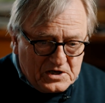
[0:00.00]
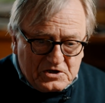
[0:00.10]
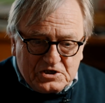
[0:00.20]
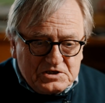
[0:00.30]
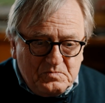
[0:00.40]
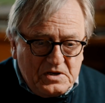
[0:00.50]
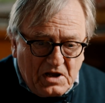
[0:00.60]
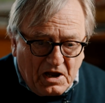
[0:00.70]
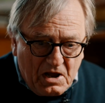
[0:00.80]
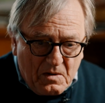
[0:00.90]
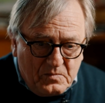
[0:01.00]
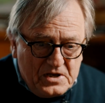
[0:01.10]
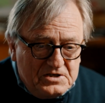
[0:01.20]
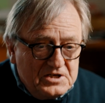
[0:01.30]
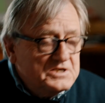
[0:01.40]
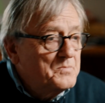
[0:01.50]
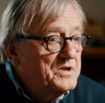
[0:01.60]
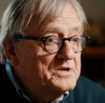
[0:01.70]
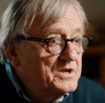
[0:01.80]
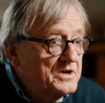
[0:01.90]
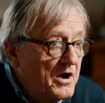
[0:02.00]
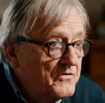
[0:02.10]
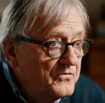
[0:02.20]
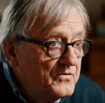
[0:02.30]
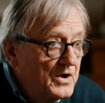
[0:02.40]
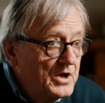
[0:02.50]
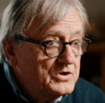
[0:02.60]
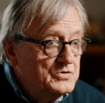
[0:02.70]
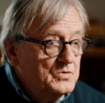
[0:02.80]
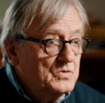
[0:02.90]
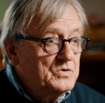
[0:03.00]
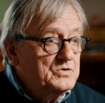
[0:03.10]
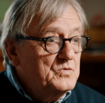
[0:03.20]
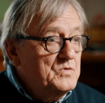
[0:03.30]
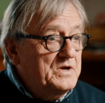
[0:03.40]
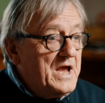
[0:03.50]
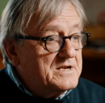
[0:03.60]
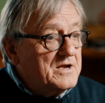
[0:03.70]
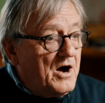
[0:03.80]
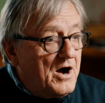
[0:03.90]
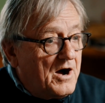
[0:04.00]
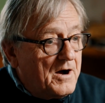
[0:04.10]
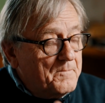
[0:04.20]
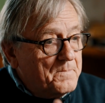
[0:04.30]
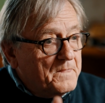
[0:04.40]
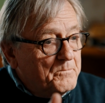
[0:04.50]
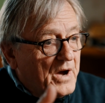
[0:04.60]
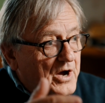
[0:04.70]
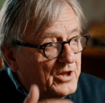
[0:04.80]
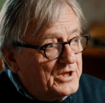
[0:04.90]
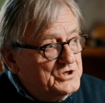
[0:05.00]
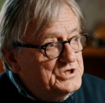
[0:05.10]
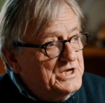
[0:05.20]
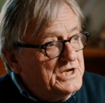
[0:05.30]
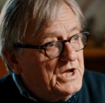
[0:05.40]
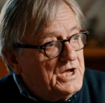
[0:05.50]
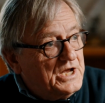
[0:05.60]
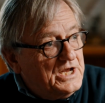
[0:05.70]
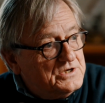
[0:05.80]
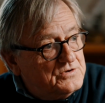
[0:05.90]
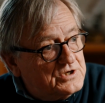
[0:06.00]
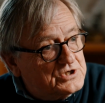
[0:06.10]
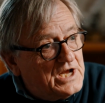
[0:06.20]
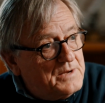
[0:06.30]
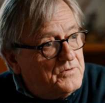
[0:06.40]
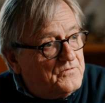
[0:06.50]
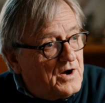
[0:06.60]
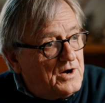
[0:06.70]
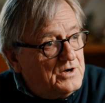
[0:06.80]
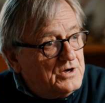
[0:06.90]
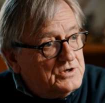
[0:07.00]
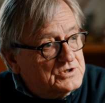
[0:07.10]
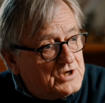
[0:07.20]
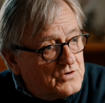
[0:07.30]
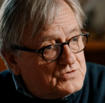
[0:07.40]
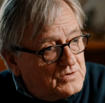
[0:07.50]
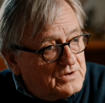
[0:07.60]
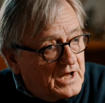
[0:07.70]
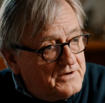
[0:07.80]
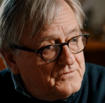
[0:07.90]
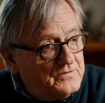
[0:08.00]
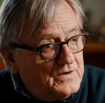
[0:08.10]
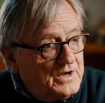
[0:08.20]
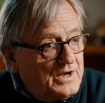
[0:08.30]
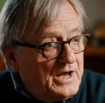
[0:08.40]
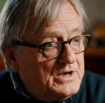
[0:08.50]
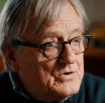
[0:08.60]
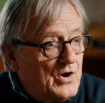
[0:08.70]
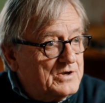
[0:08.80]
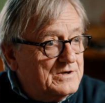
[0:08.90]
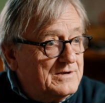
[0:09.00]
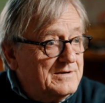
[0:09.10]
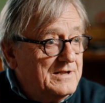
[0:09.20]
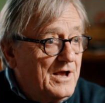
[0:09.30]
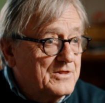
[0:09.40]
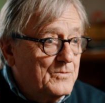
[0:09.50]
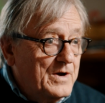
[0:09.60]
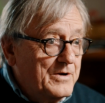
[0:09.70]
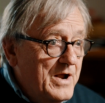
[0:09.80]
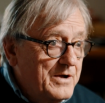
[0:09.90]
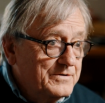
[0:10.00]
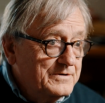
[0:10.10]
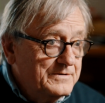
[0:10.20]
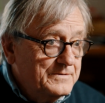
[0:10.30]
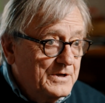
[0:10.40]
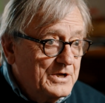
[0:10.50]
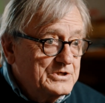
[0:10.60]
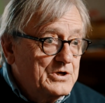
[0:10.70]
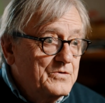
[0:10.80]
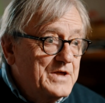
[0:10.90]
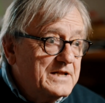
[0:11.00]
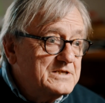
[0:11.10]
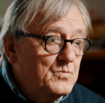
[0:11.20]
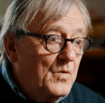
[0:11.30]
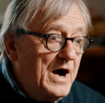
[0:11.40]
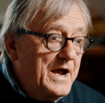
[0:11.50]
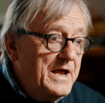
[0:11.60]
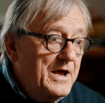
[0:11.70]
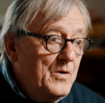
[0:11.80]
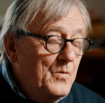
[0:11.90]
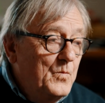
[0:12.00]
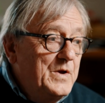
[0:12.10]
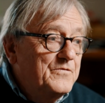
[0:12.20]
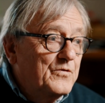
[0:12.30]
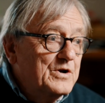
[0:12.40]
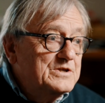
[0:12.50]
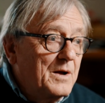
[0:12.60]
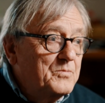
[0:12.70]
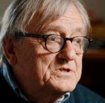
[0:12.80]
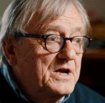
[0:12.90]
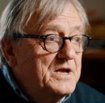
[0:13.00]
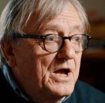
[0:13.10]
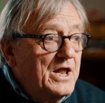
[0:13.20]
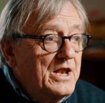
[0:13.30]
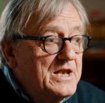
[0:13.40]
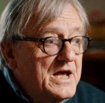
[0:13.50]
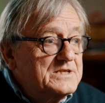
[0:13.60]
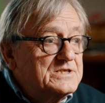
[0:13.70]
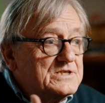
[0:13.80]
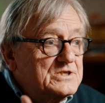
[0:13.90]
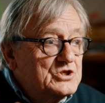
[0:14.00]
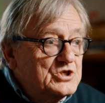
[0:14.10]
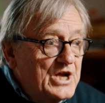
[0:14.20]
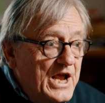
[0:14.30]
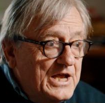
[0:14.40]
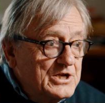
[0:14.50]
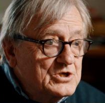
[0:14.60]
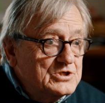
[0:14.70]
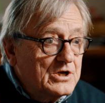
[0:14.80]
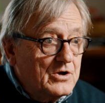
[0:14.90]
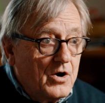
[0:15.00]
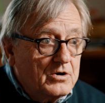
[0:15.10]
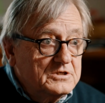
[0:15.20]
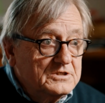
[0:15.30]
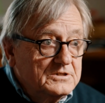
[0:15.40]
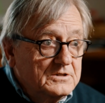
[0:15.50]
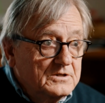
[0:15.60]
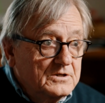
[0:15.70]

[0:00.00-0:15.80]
just be disciplined enough to get our biology into the shape of our social life and not the other way around. So that's why we, for example, say, let's change the clocks